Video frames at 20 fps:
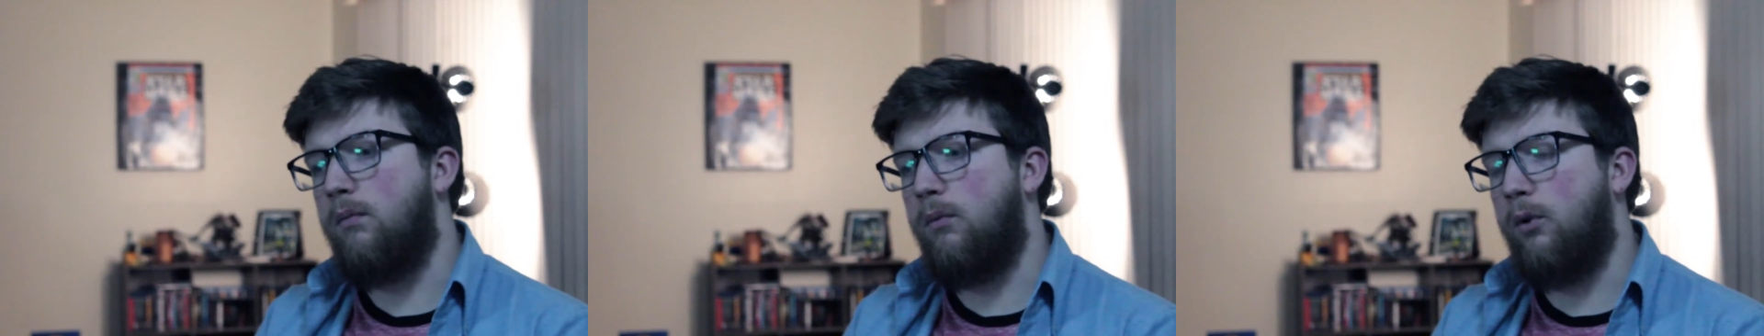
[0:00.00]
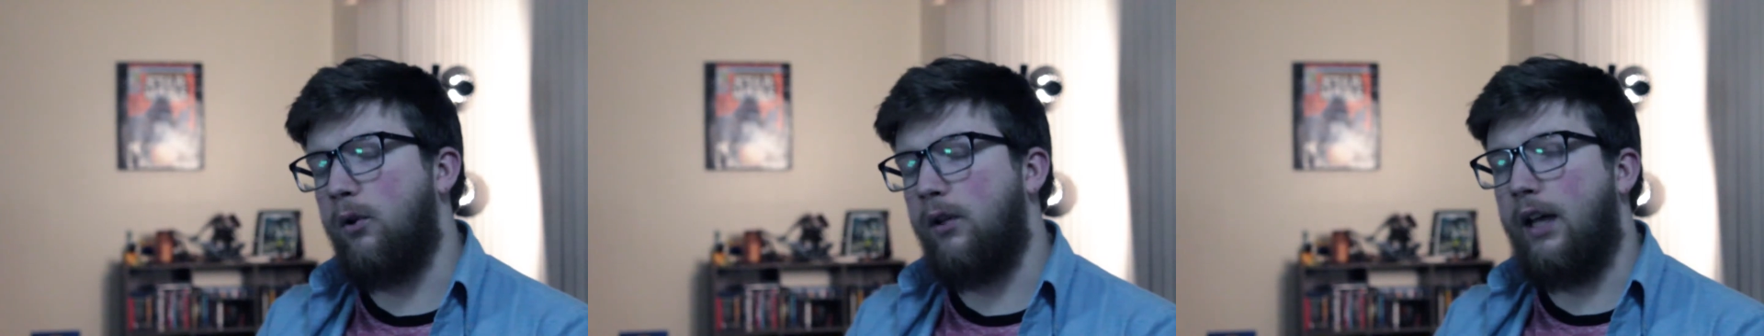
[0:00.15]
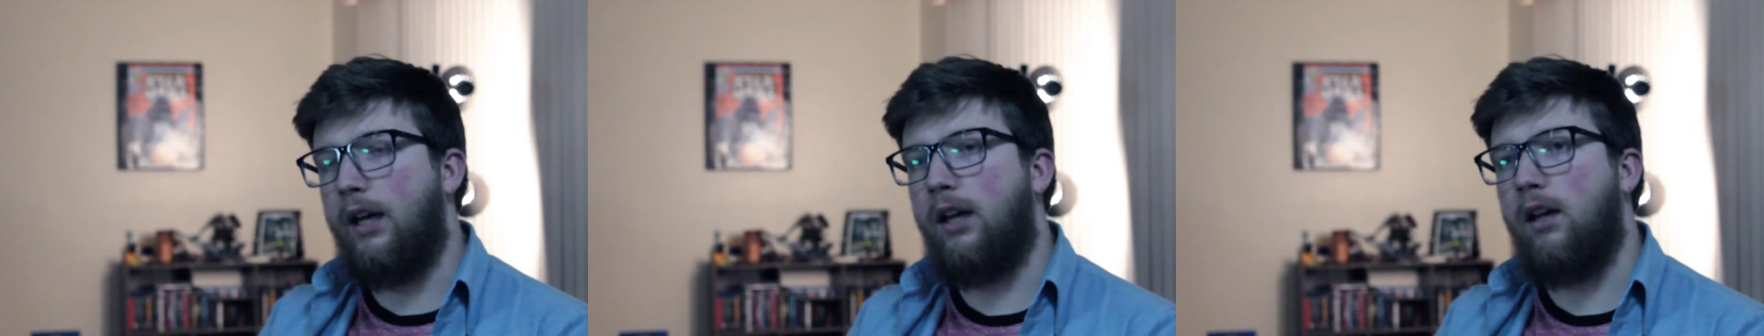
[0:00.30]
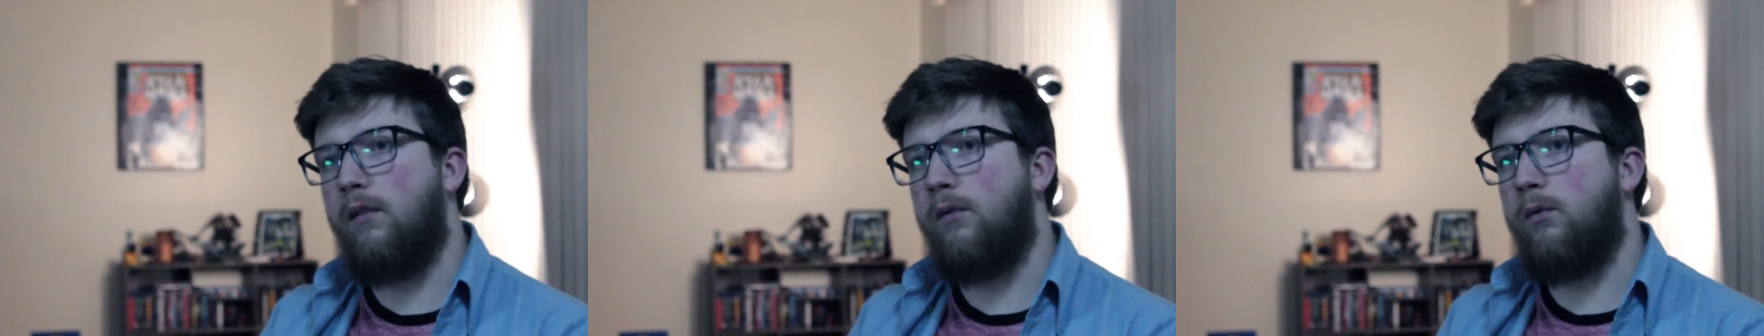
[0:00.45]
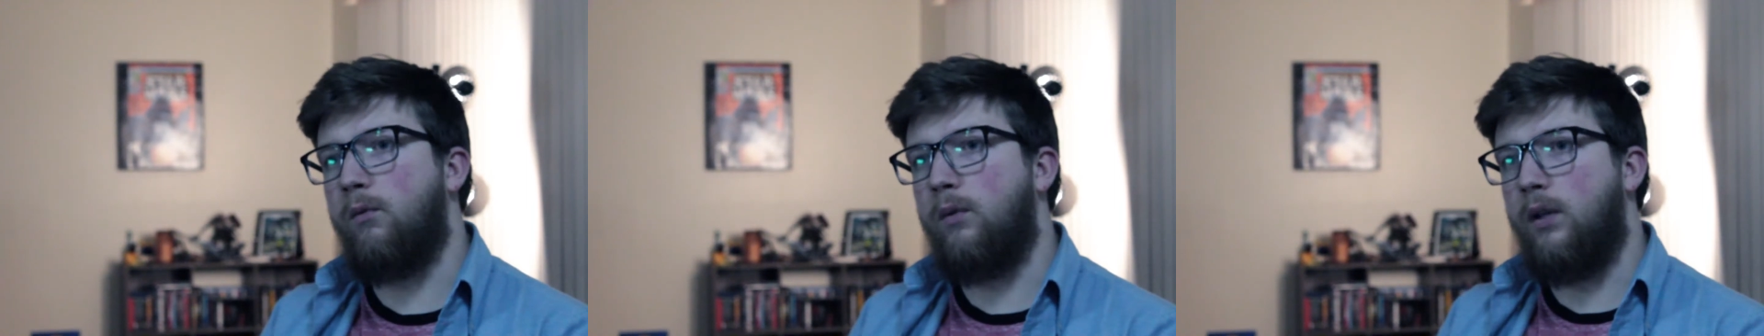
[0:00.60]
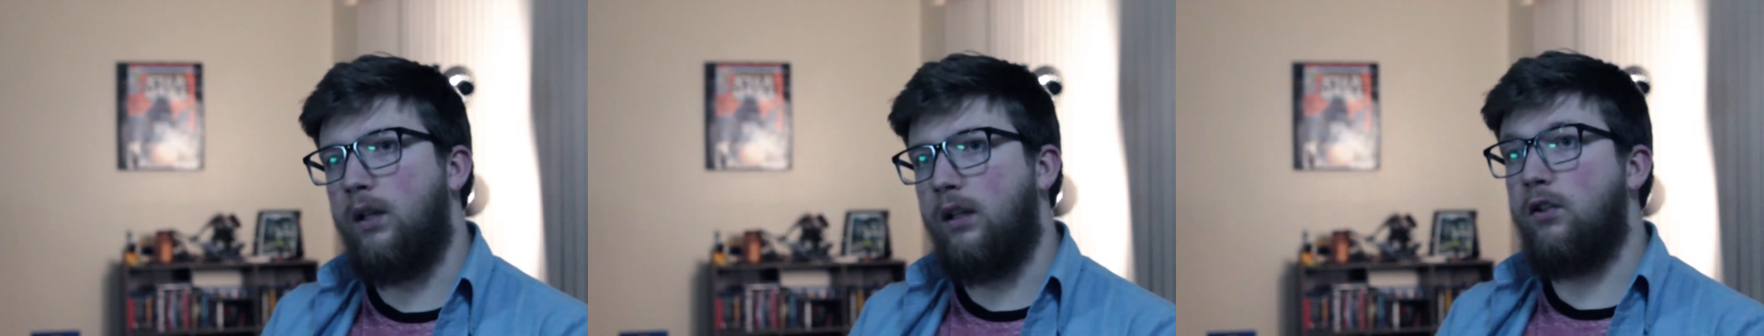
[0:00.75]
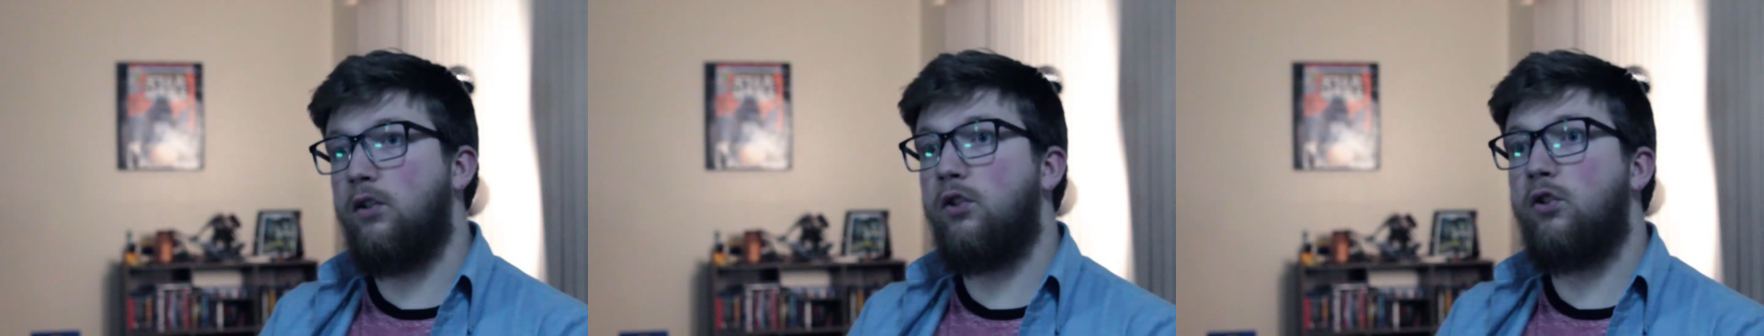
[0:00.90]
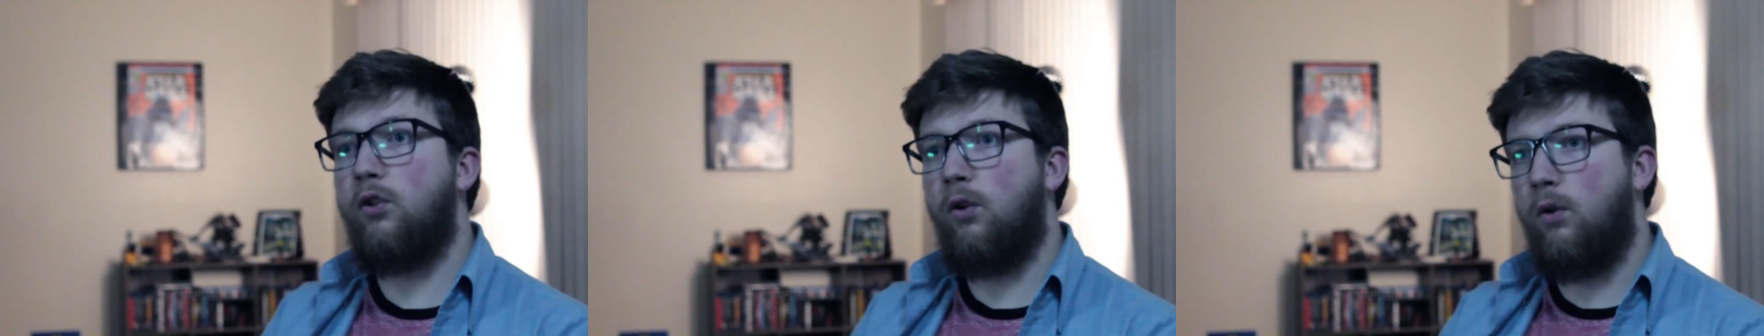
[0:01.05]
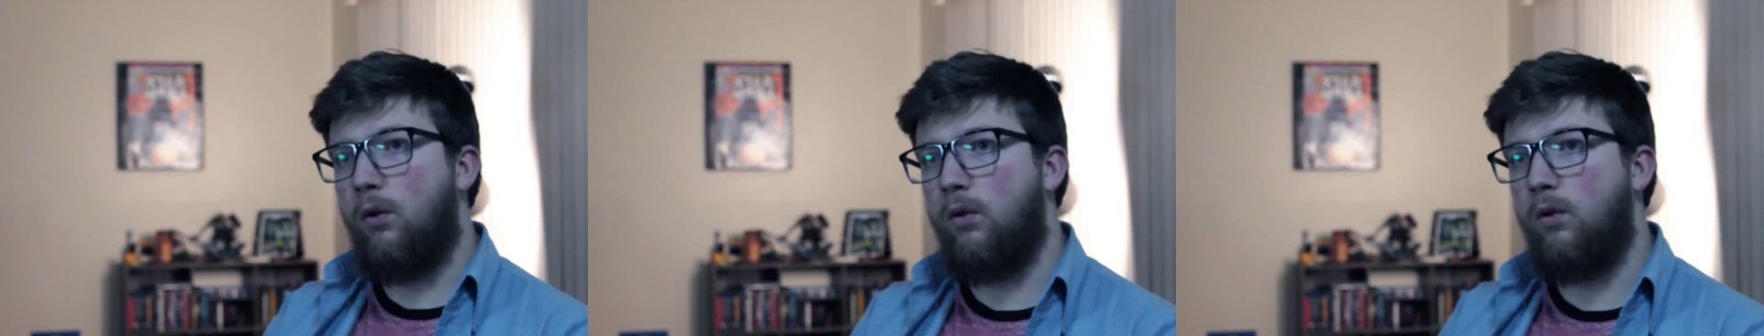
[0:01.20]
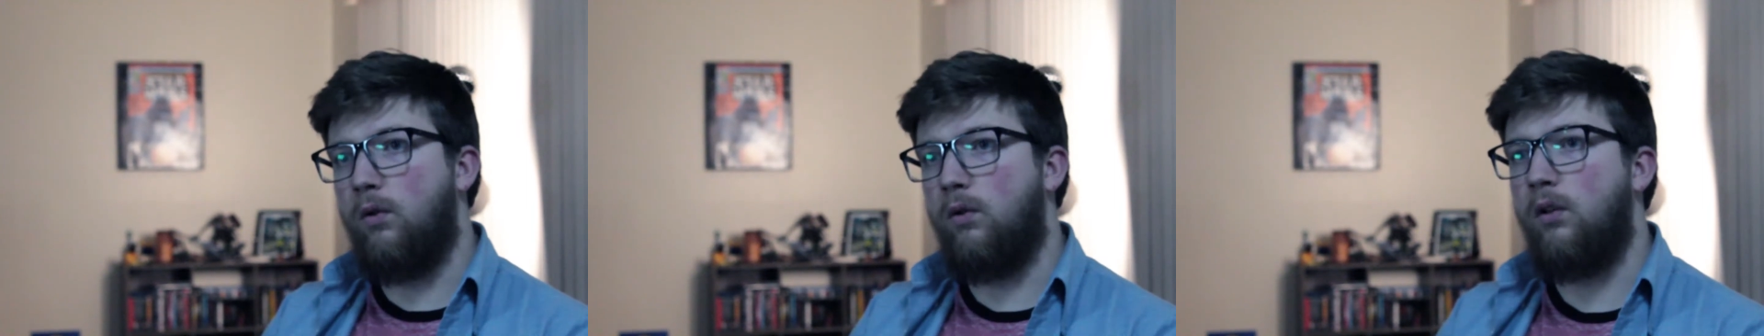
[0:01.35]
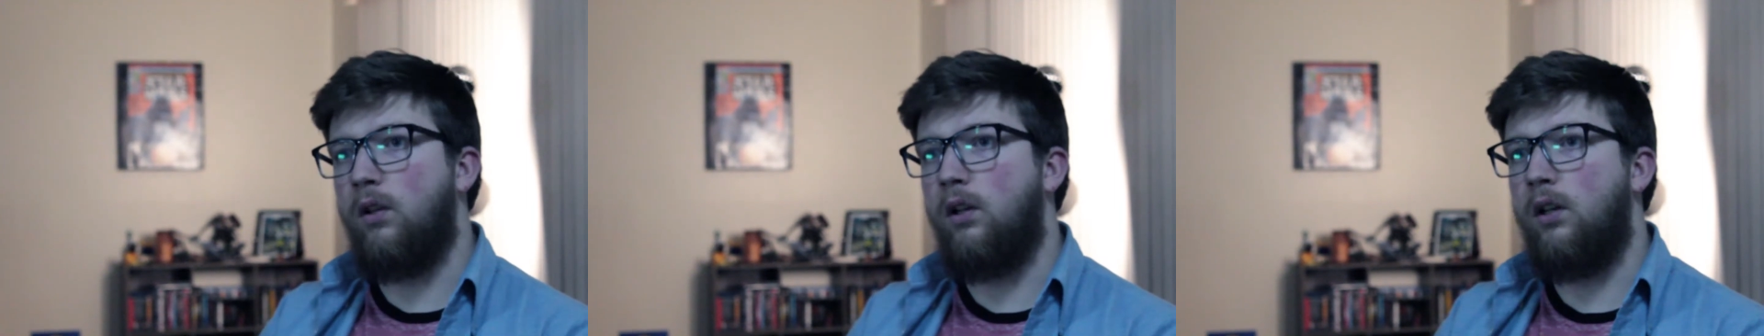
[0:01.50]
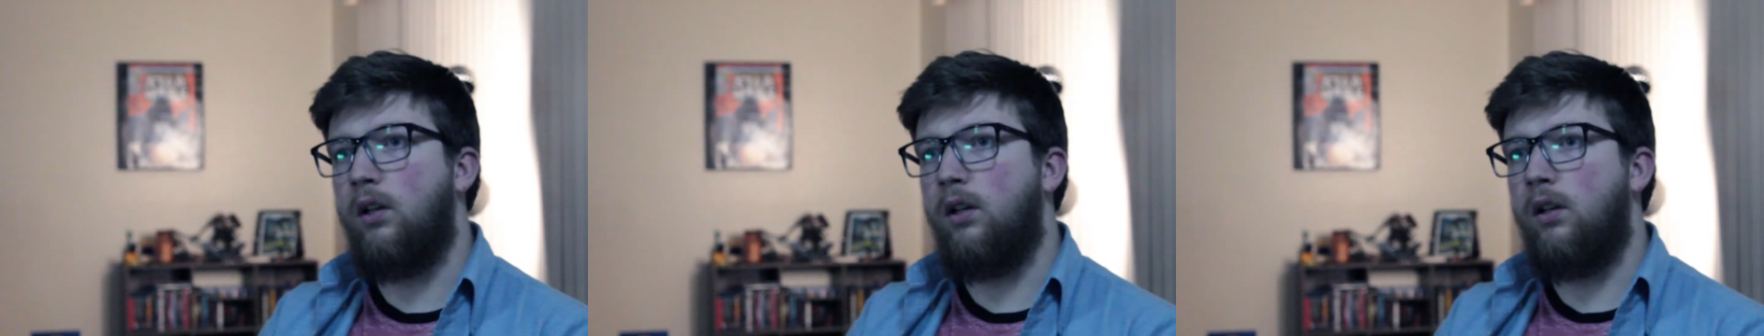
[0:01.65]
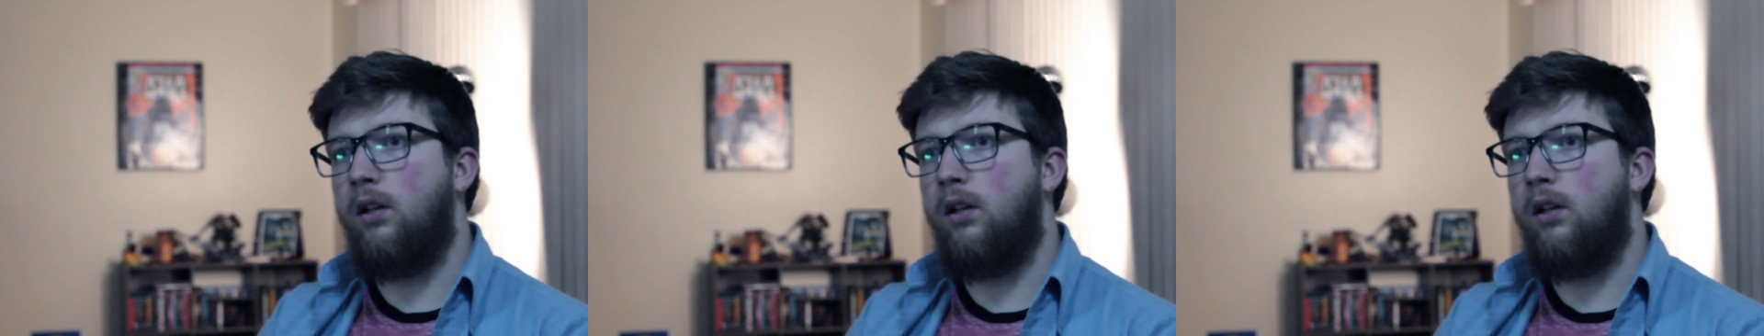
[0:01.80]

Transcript: more like if we stole